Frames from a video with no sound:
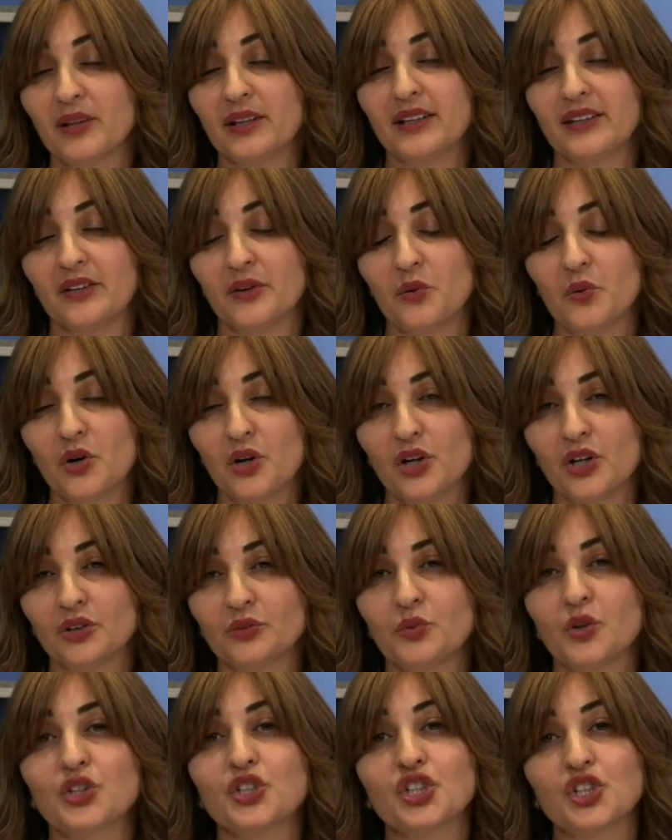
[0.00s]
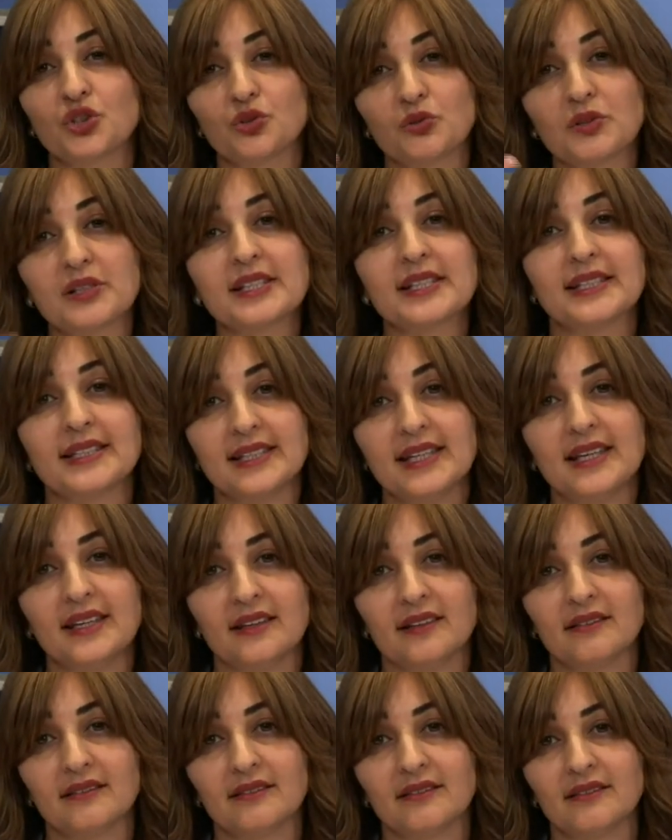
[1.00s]
the world wants to
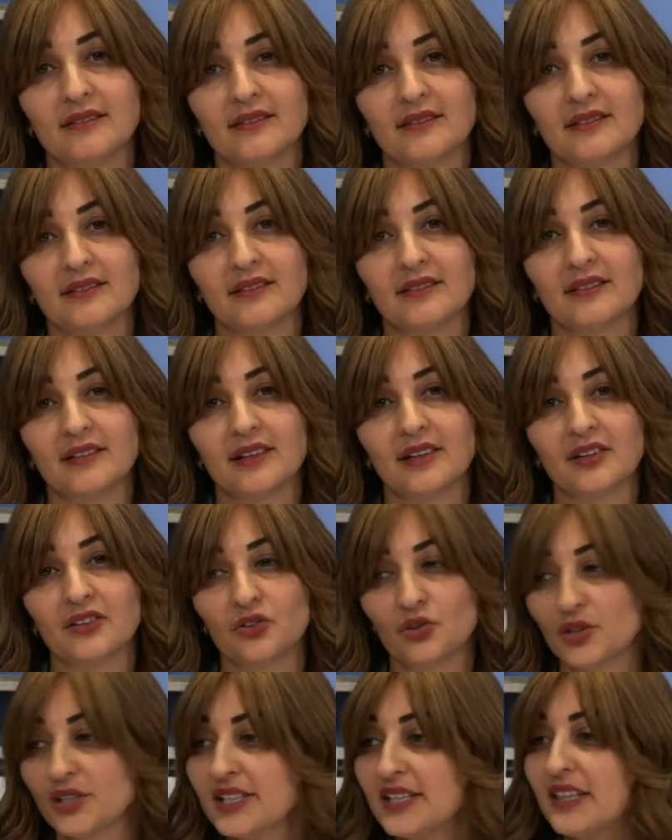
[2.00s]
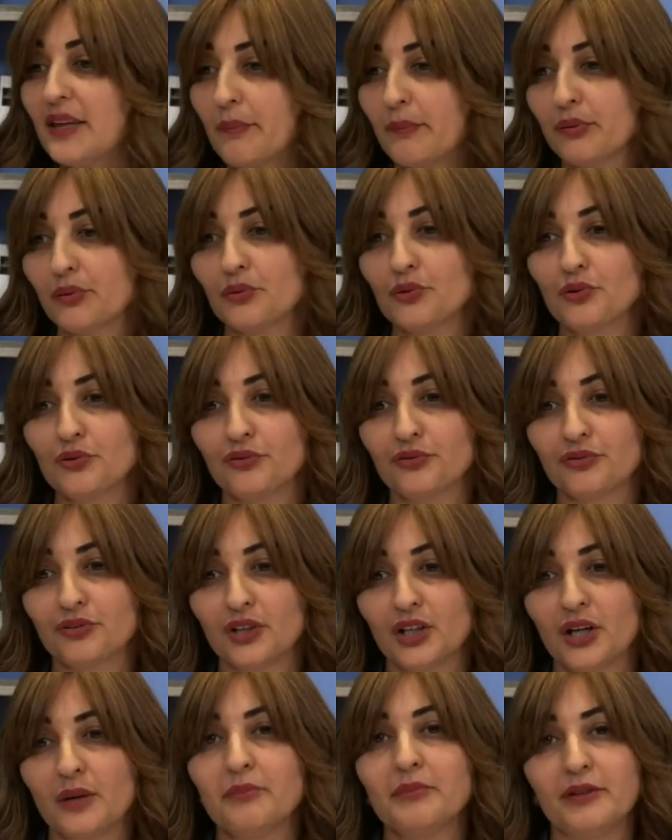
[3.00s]
see the proof
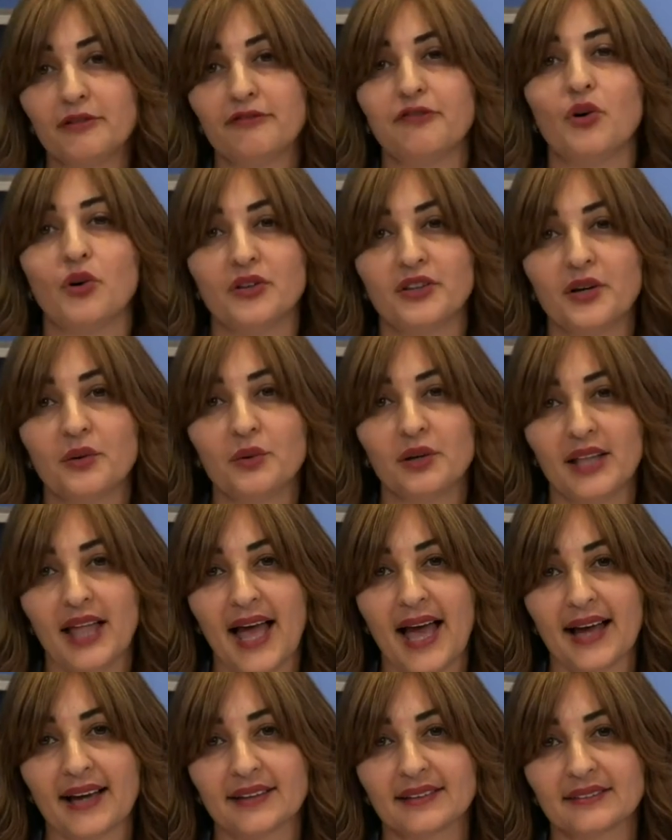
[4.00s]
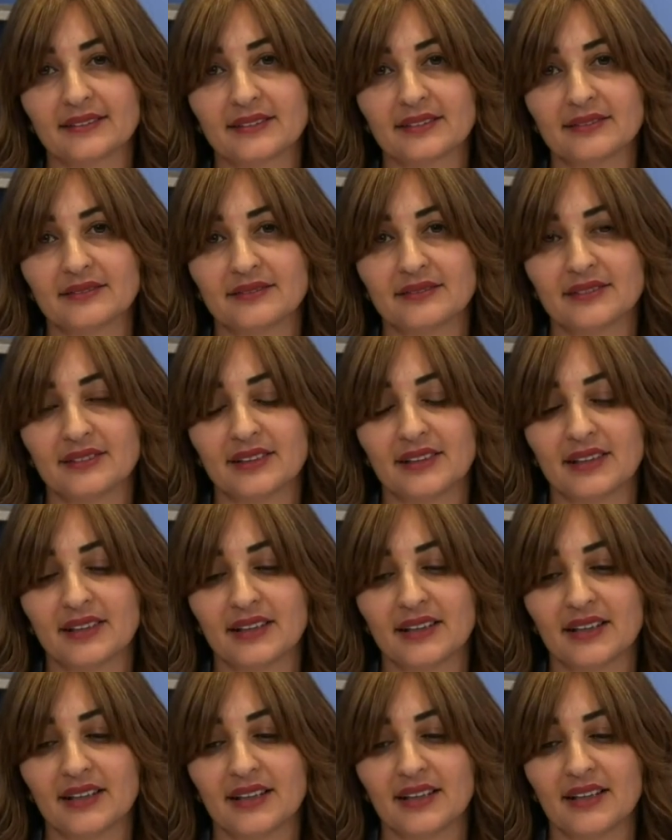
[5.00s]
before they will act.
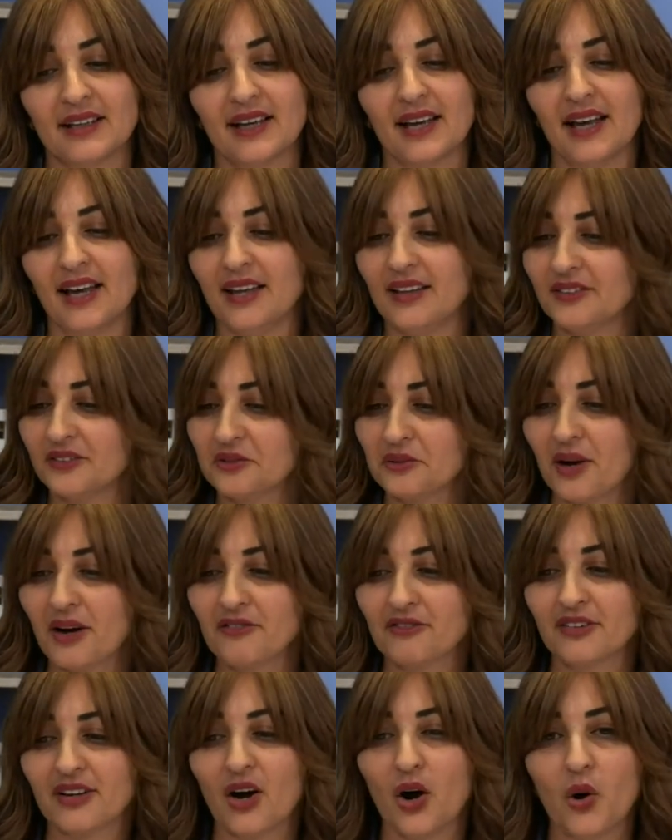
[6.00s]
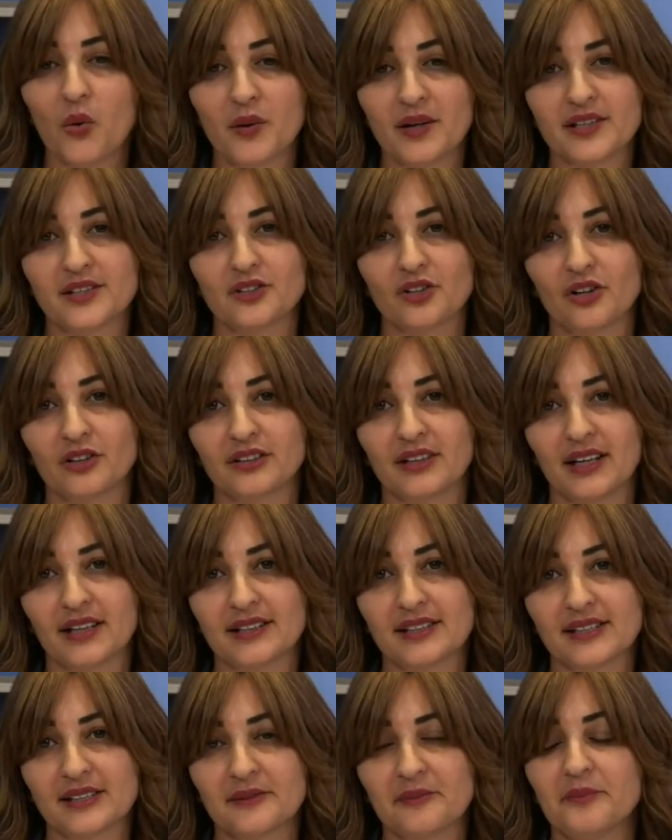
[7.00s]
And the Rav always taught
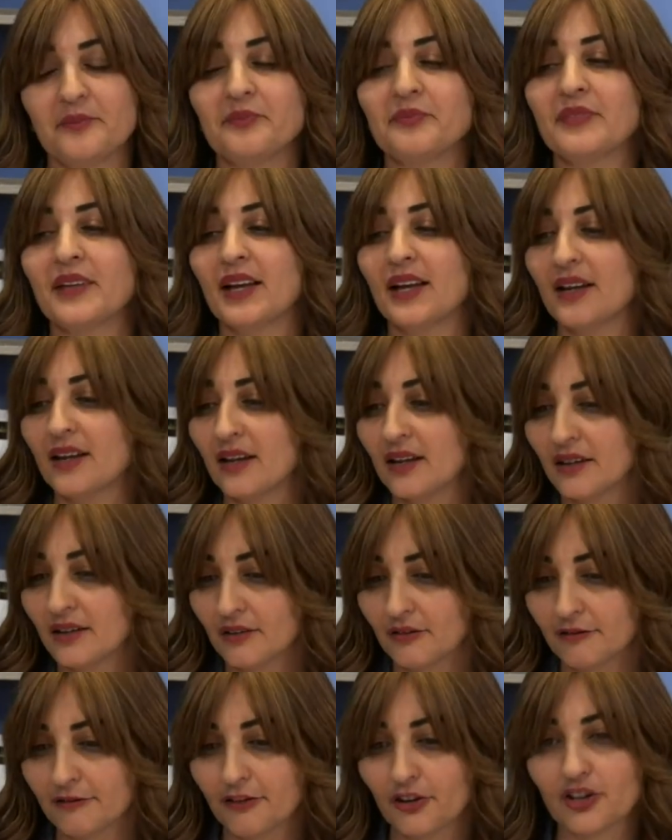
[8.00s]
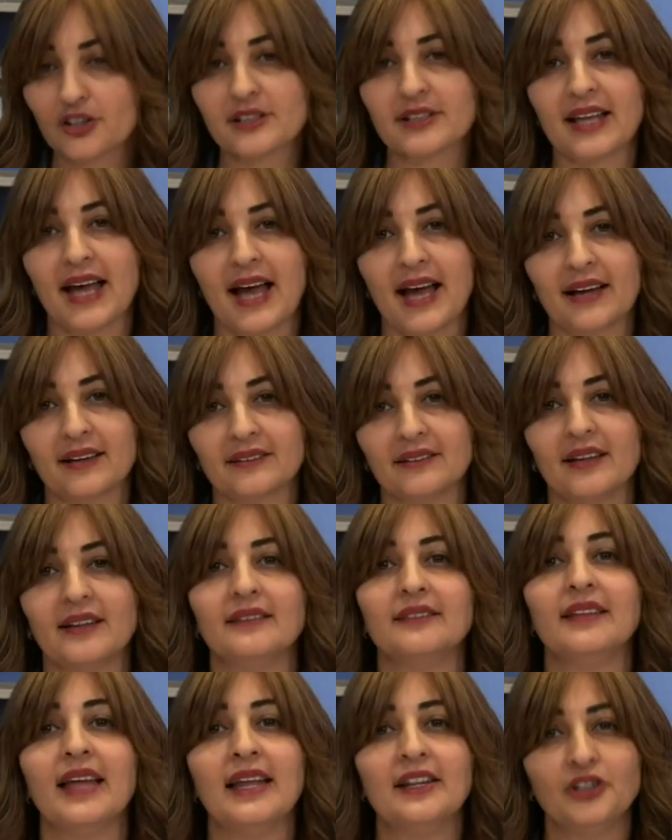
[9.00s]
us, first act
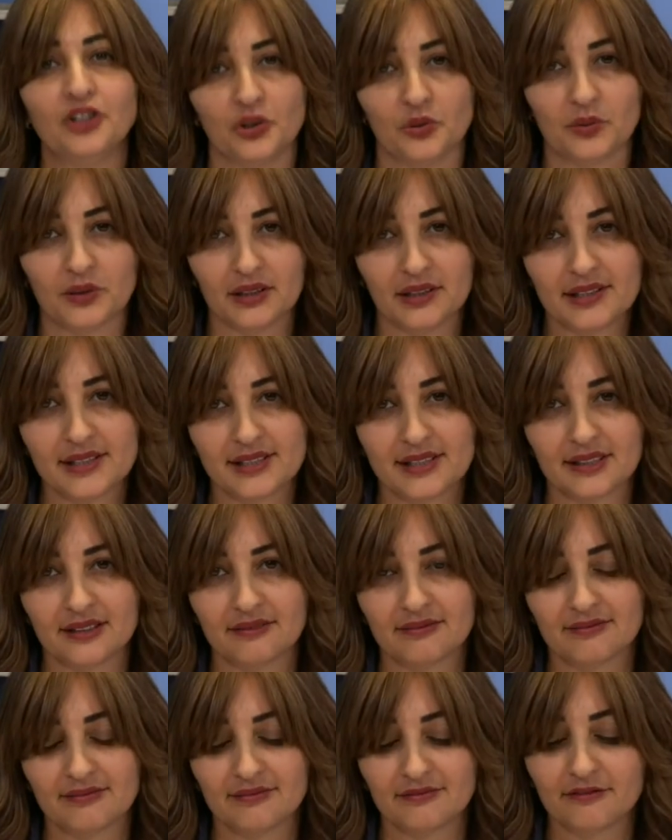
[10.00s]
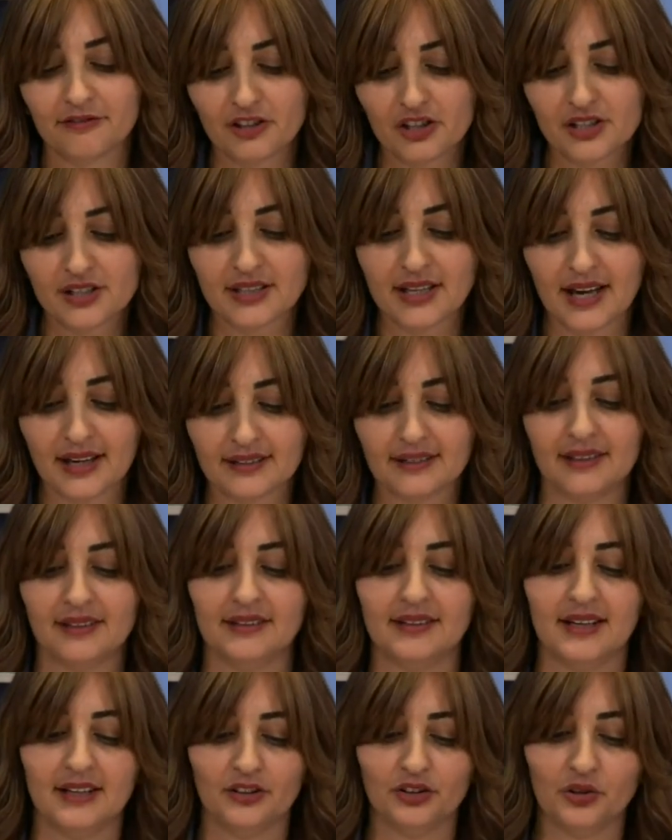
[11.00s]
and then you will see. First act and
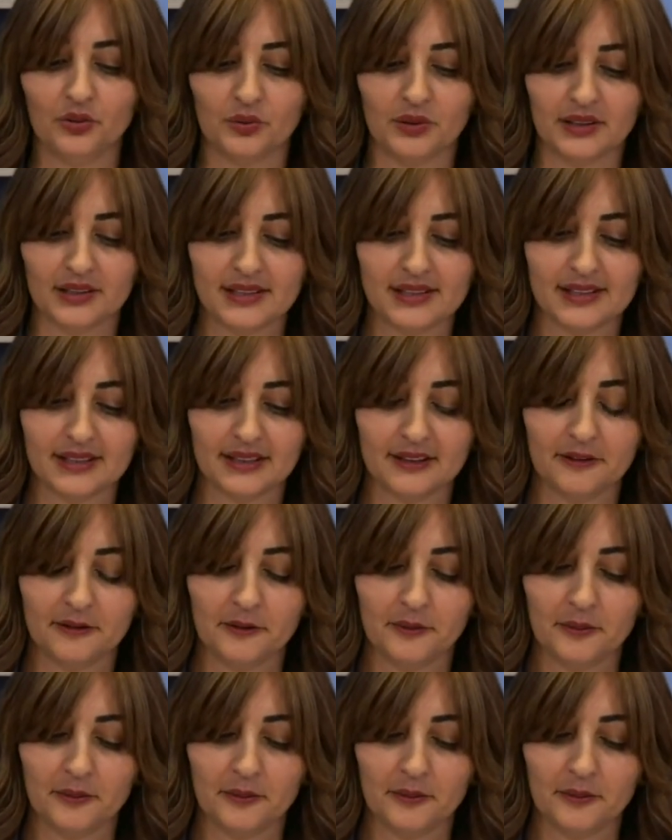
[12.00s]
then you will see.